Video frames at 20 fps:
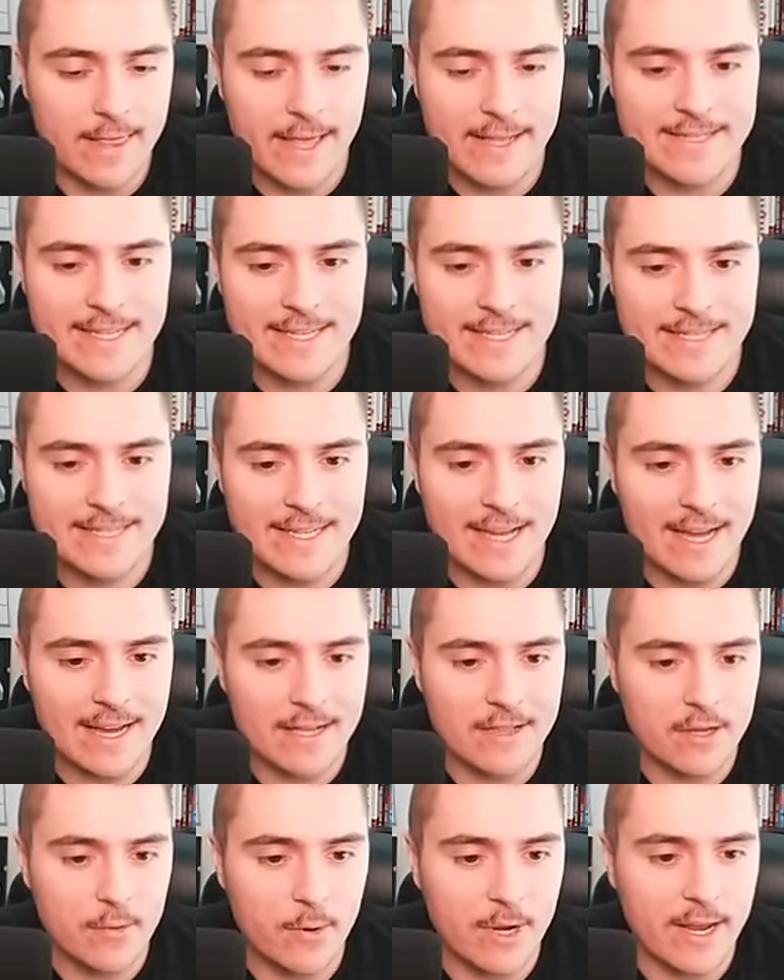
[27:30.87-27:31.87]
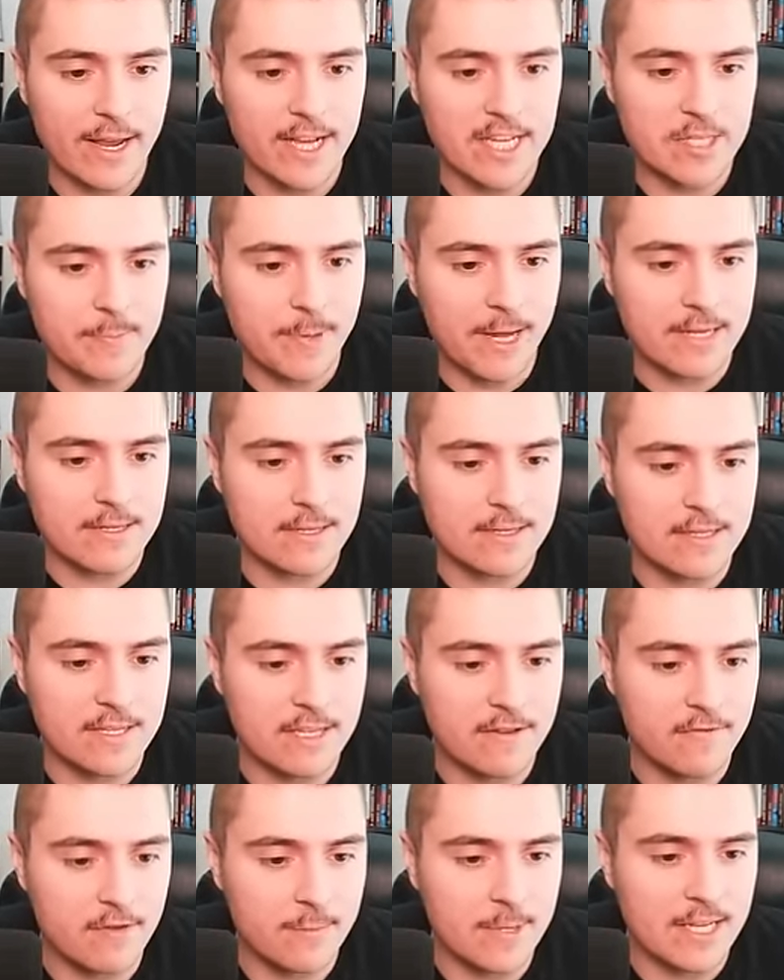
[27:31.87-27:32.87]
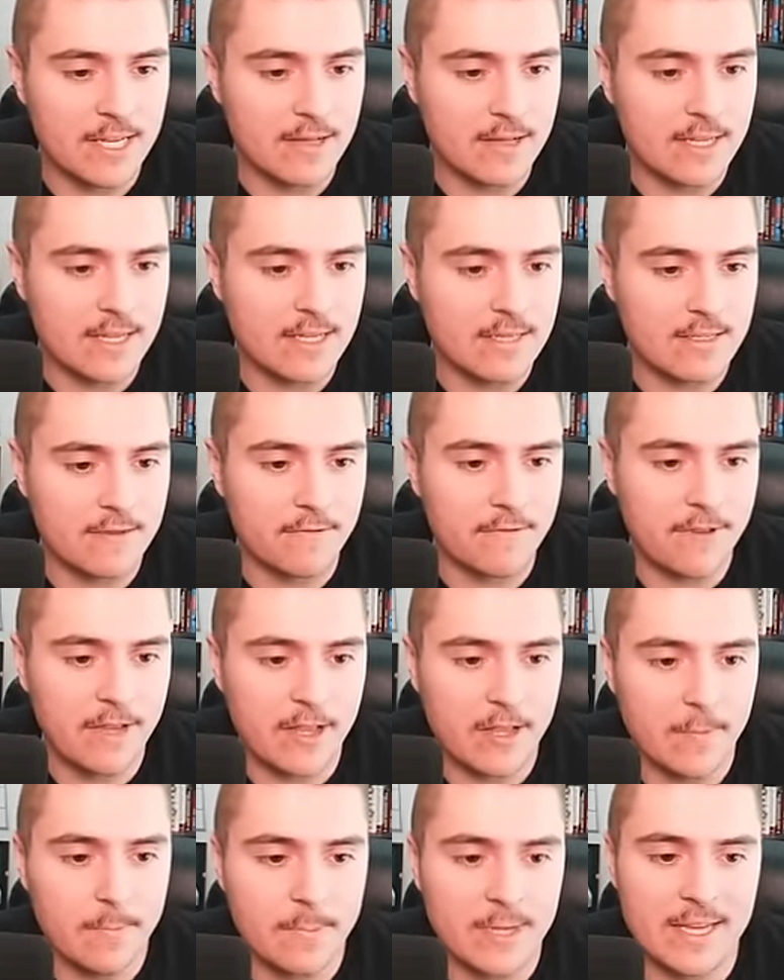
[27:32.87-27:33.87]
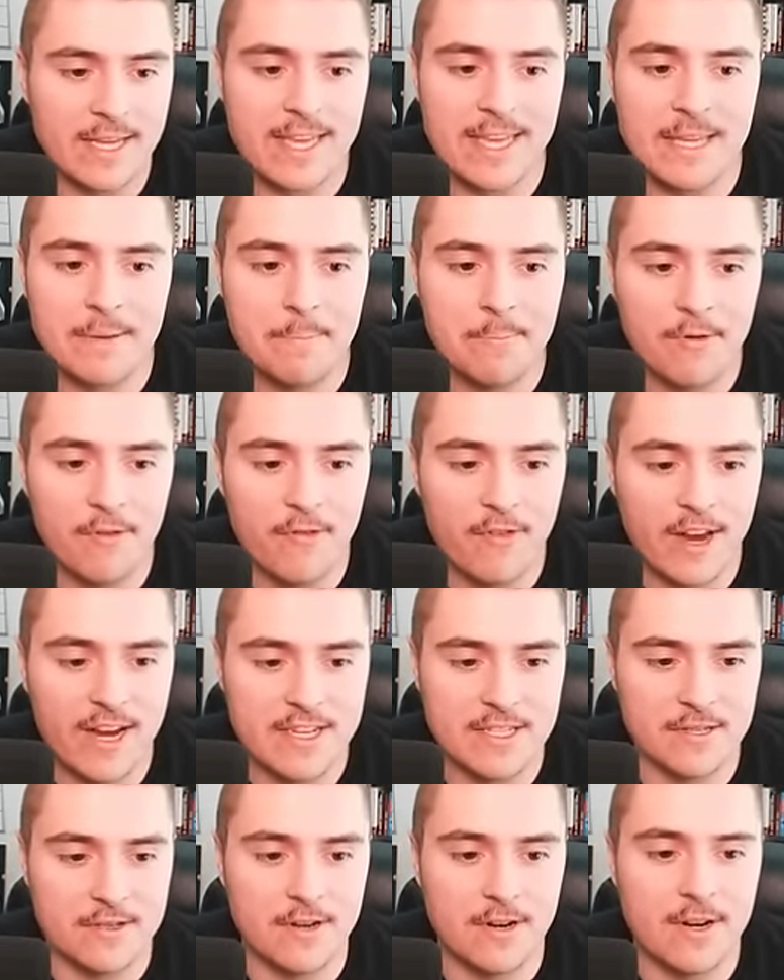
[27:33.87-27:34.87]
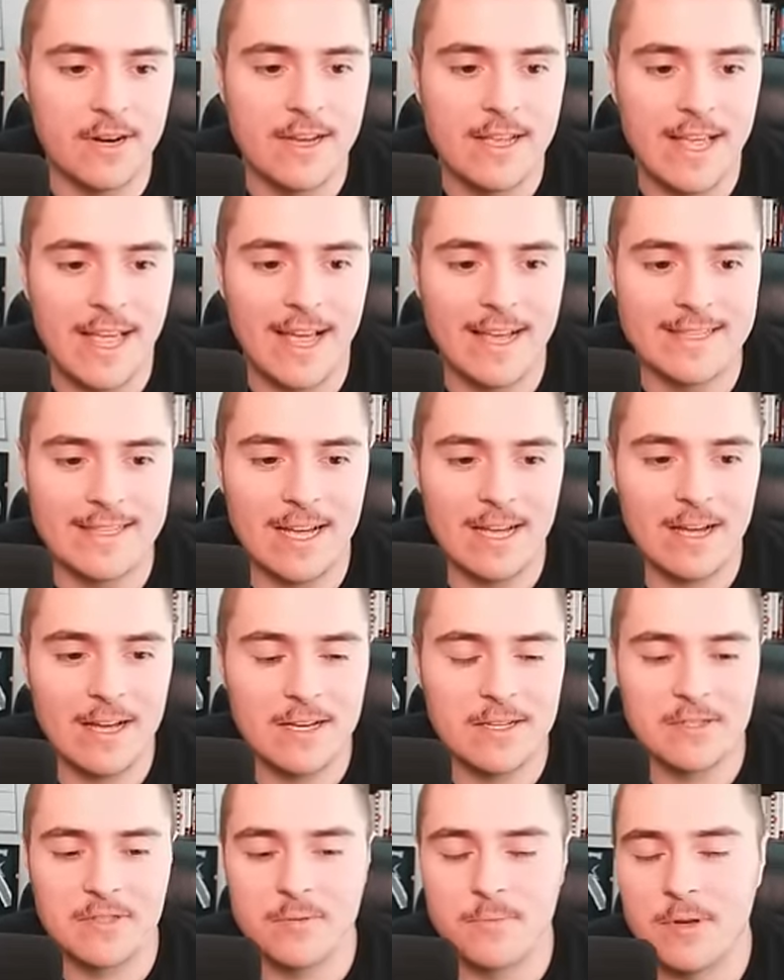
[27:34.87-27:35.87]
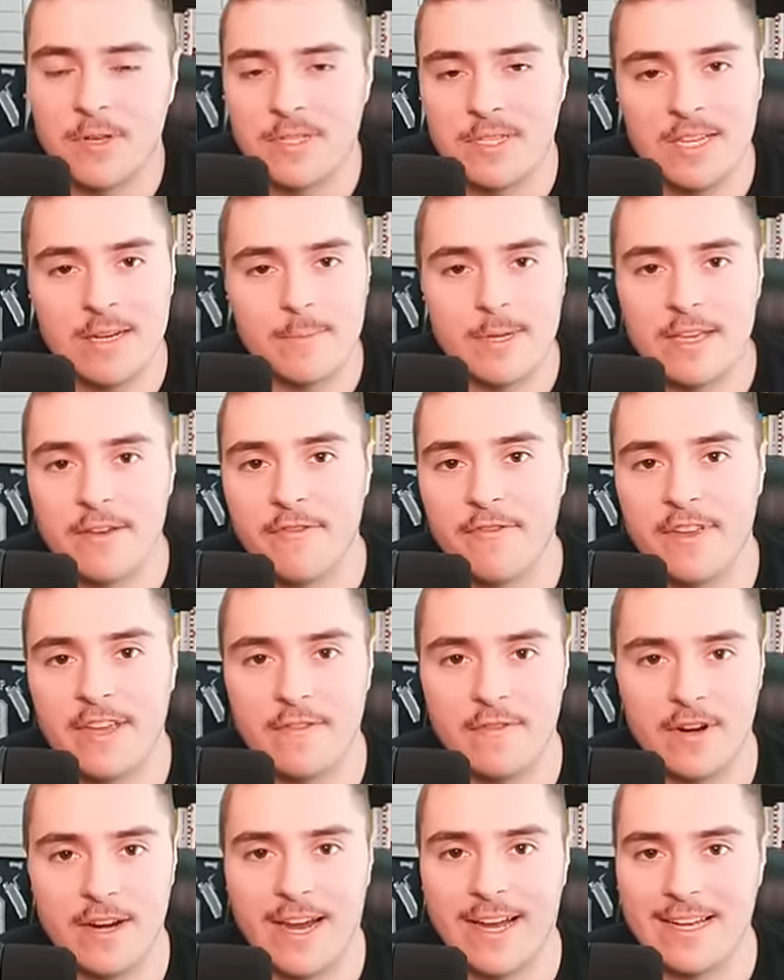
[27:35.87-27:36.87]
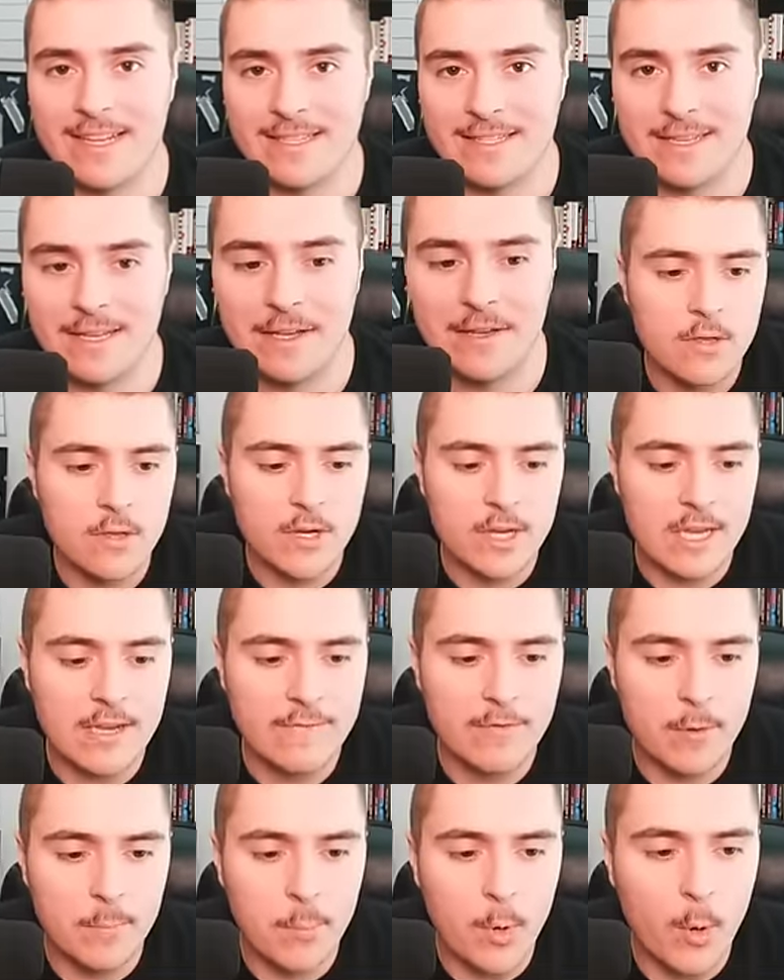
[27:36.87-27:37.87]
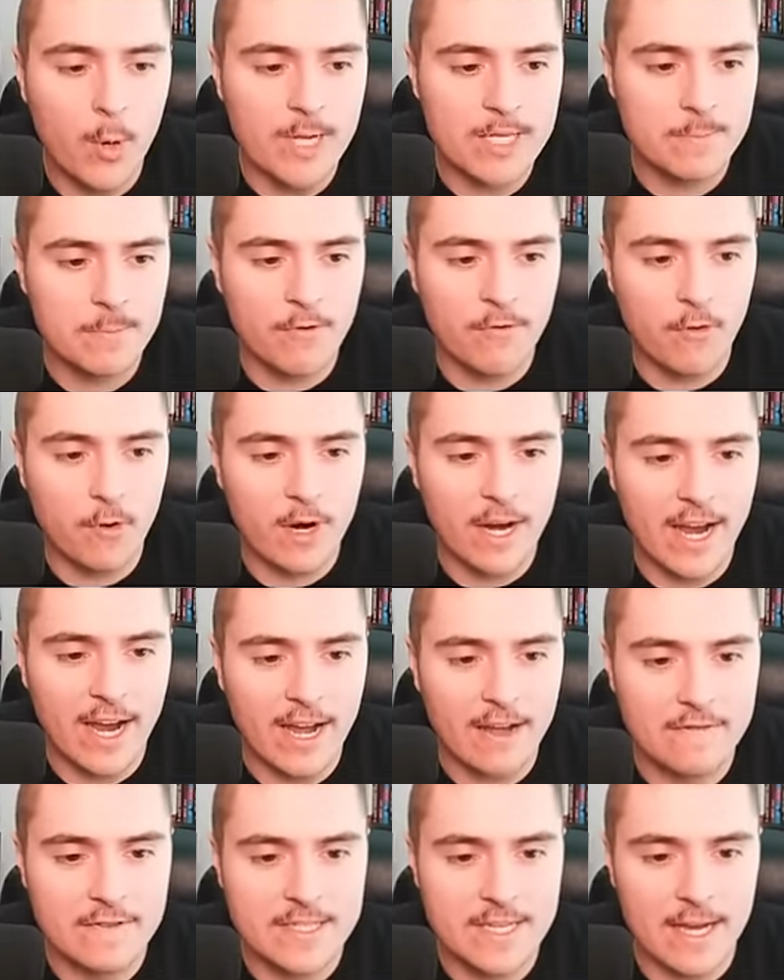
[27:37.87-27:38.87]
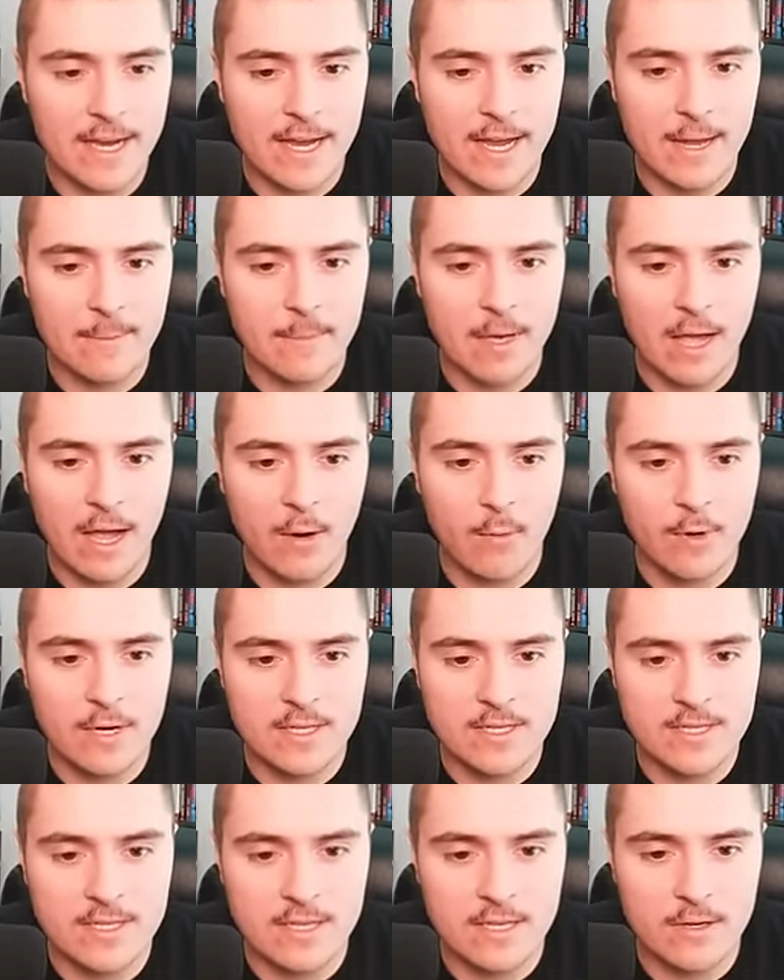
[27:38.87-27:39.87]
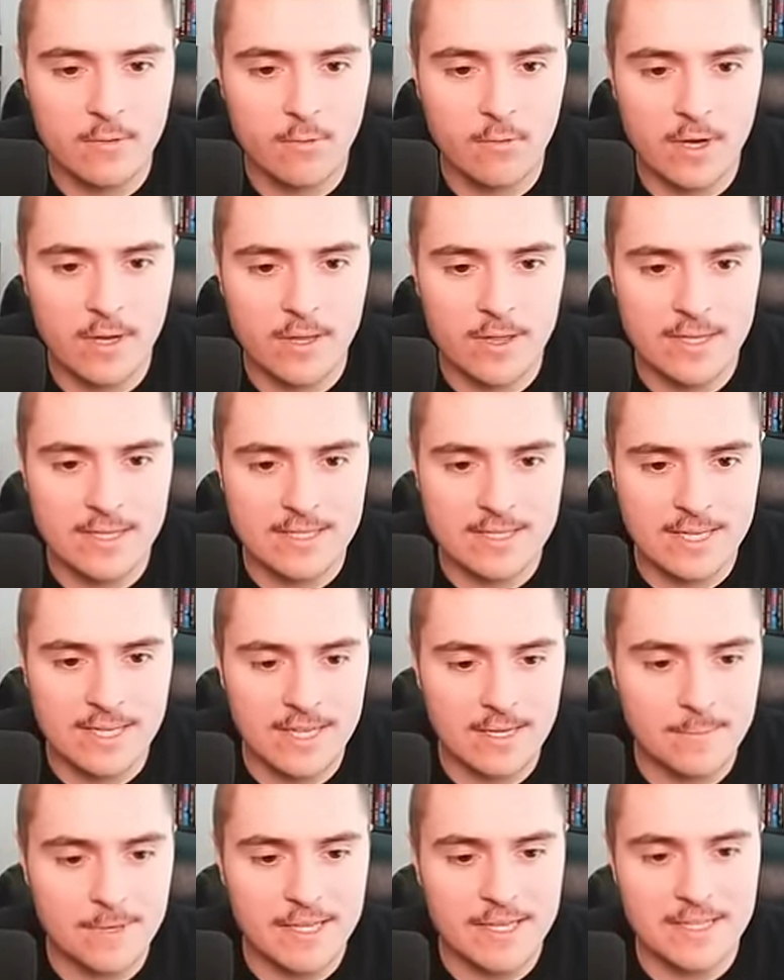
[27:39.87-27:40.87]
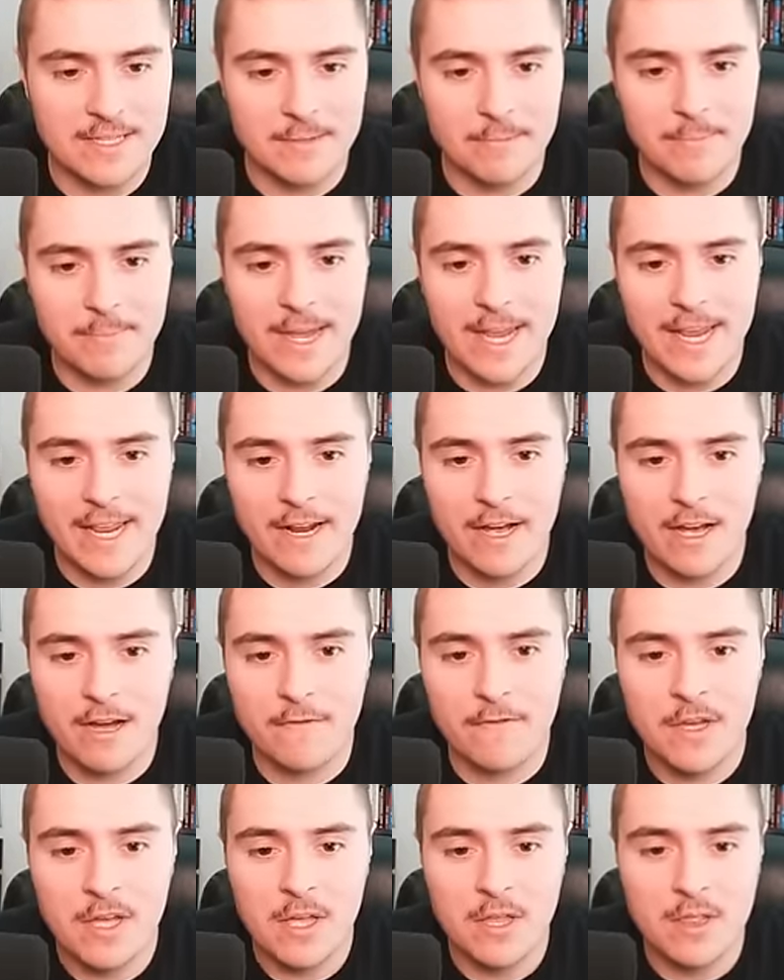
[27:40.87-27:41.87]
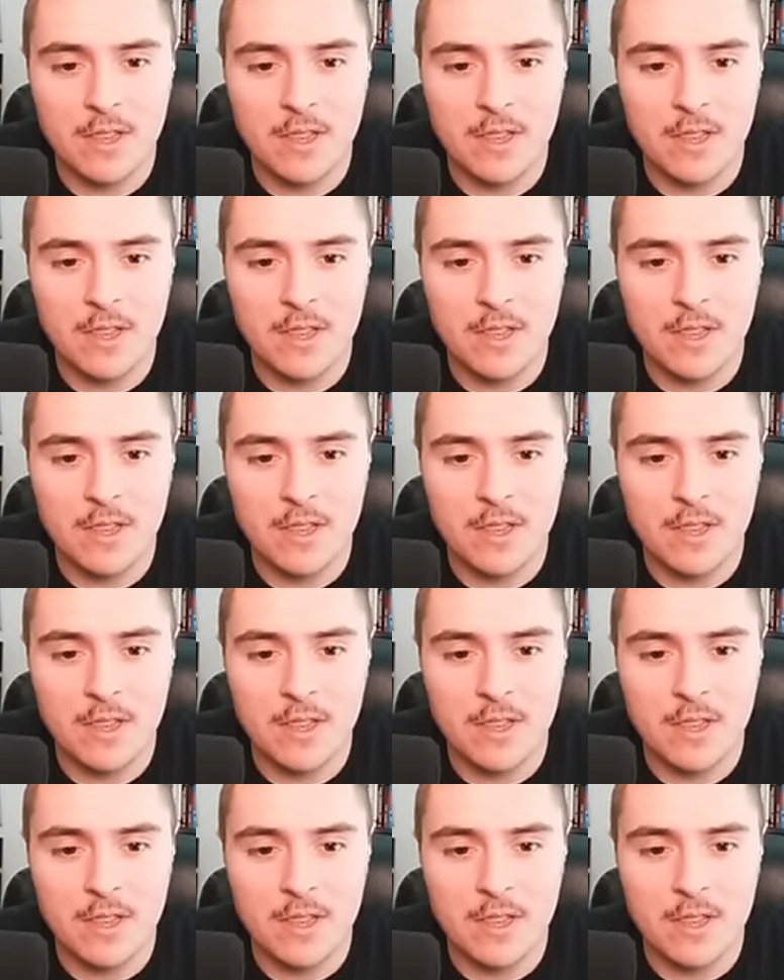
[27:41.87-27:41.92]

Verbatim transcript: That's exactly what I expect to see from an elite developing improviser, as Azuma is going to be a favorite, I can tell. Looking for points before halftime. I want to see what this team is made of.